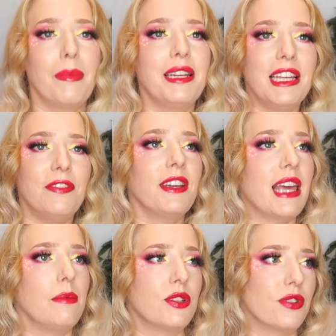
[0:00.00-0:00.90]
My need for
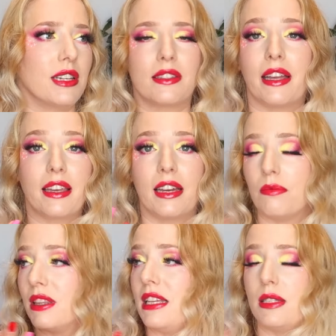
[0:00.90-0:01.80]
chemistry is like
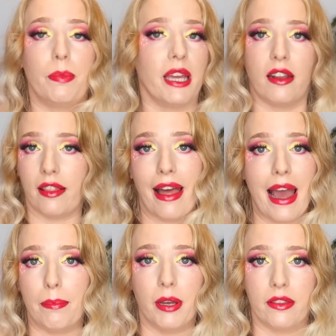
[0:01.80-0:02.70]
I need to be in a
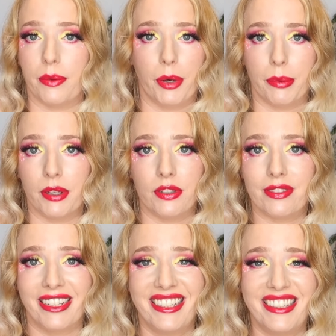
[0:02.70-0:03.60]
lab at the moment.